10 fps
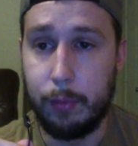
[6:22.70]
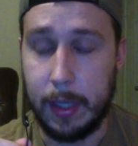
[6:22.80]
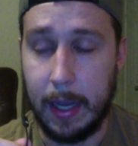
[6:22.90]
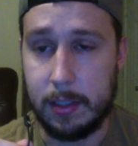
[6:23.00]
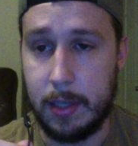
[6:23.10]

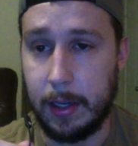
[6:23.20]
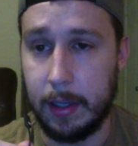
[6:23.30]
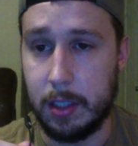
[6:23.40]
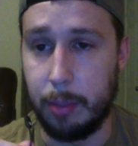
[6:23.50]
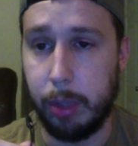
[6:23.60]
sneak
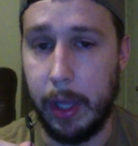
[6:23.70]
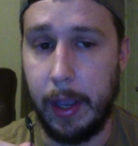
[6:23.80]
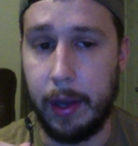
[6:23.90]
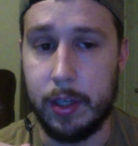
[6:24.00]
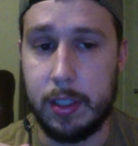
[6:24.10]
into the
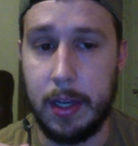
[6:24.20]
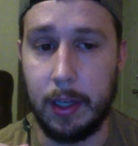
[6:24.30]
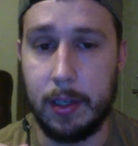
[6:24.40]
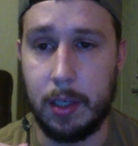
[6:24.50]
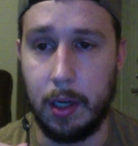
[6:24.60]
play-in or sneak
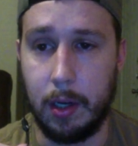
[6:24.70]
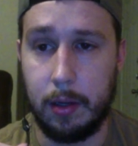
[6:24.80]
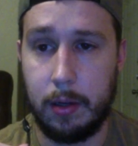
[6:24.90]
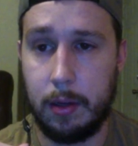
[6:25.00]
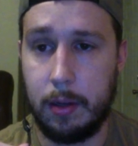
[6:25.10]
into
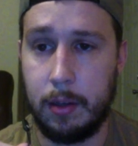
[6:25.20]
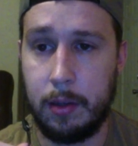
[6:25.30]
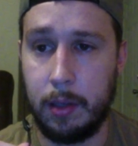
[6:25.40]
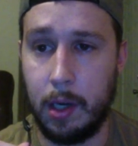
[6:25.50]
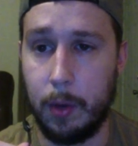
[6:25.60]

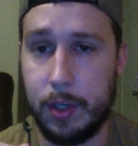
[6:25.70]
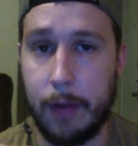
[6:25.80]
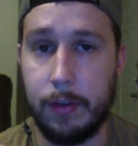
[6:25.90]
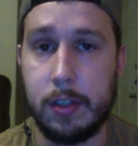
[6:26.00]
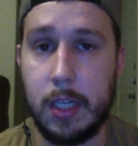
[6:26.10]

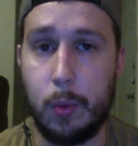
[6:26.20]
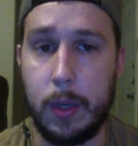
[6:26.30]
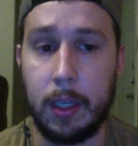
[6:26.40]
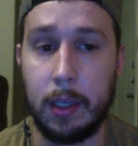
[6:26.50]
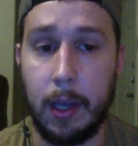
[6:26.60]
whichever seed we
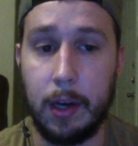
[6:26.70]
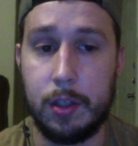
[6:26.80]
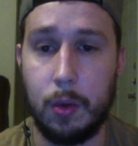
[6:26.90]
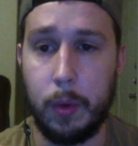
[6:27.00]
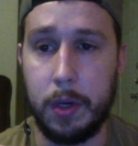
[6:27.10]
can get
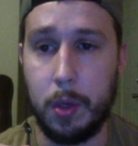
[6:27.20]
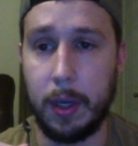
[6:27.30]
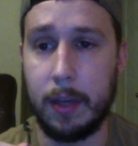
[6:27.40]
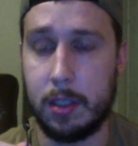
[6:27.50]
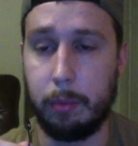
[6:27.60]
into when we do
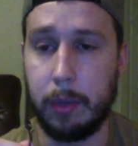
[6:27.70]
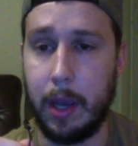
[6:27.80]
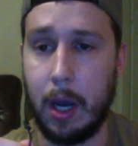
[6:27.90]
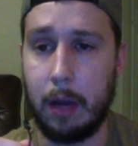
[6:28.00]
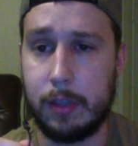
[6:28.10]
get into the
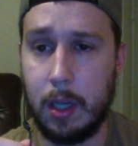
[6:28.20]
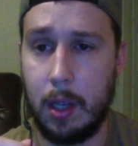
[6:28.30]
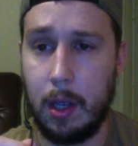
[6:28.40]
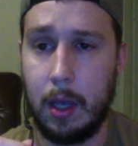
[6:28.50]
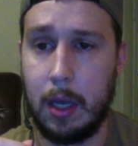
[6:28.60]
playoffs,
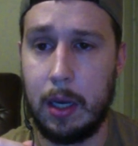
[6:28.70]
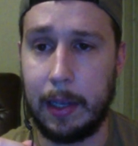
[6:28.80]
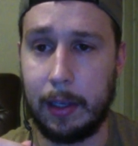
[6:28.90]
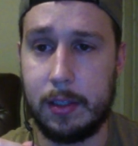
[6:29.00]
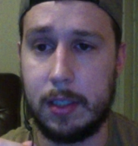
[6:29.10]
I
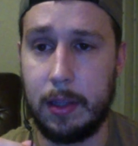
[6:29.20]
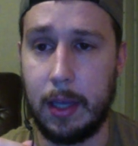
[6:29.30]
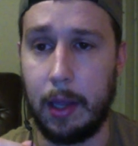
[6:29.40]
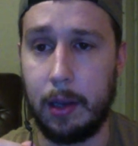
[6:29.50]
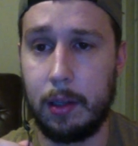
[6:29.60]
can see
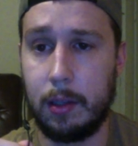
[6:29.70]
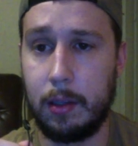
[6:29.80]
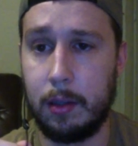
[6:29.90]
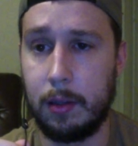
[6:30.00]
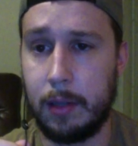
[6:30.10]
that
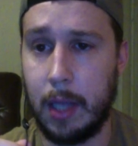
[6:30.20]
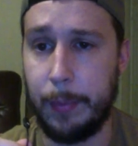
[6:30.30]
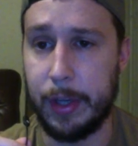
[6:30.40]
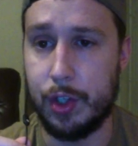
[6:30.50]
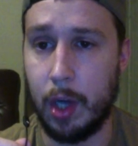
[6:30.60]

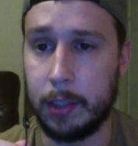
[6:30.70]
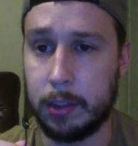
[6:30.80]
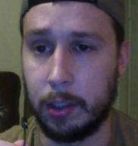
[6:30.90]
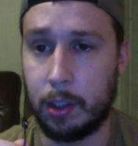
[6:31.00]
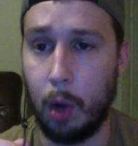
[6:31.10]
Mitch
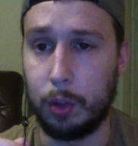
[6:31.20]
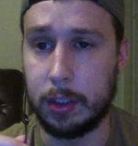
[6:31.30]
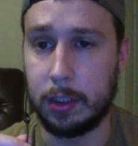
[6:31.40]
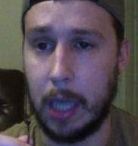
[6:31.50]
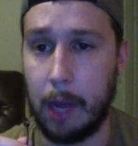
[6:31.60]
Johnson, the coaching
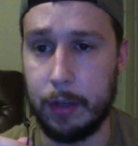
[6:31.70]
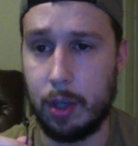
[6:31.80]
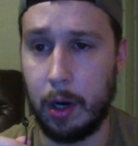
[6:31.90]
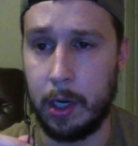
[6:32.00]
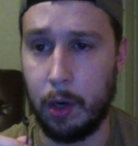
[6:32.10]
staff, is
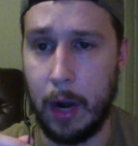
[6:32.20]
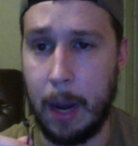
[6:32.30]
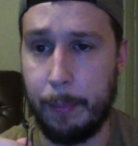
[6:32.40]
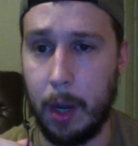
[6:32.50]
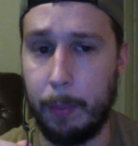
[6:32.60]
starting to
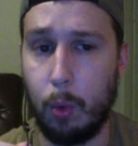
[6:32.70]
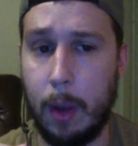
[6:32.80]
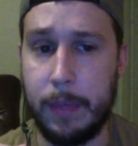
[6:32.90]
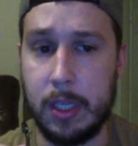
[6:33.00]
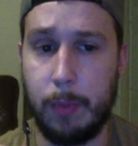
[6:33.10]
ramp up
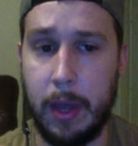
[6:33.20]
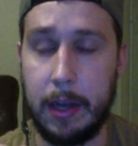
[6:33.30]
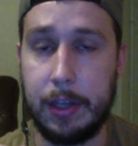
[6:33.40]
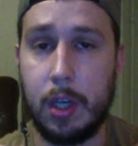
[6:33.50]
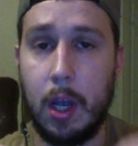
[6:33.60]
Wemby's
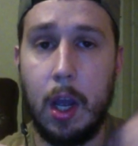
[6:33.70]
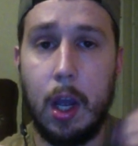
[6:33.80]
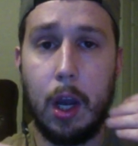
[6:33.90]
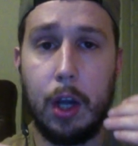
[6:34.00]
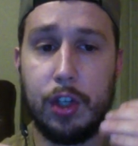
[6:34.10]
minutes
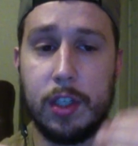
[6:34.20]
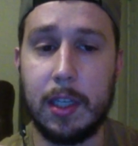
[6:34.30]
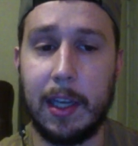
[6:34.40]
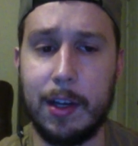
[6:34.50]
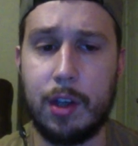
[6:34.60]
just to
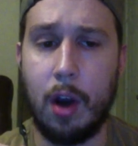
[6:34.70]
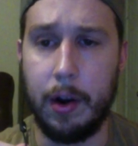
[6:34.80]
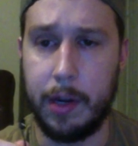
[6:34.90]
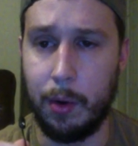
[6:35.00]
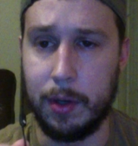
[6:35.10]
get his
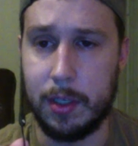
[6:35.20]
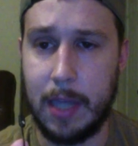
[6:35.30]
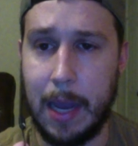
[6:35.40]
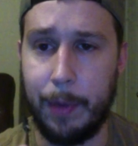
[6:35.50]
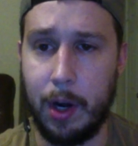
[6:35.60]
cardio and
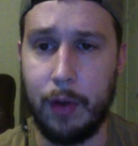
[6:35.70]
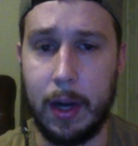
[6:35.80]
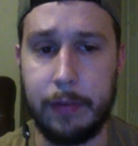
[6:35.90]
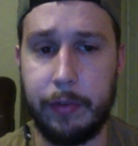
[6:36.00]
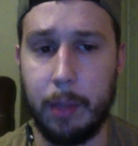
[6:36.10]
stamina
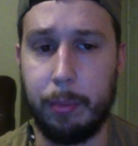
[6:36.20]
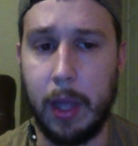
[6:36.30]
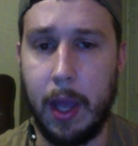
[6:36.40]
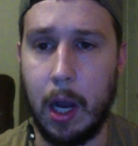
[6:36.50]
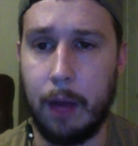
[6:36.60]
ready for the
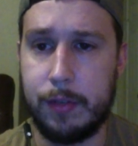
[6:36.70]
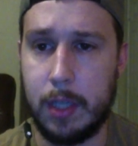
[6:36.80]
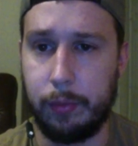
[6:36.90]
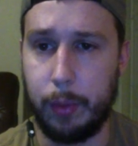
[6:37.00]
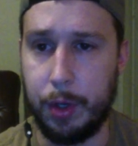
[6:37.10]
playoffs
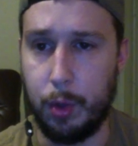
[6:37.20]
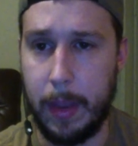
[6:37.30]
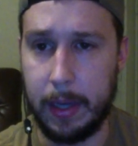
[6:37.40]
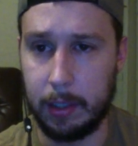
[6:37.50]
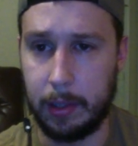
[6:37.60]
if we do
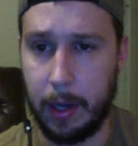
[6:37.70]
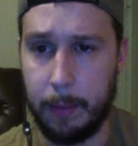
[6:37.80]
make it there.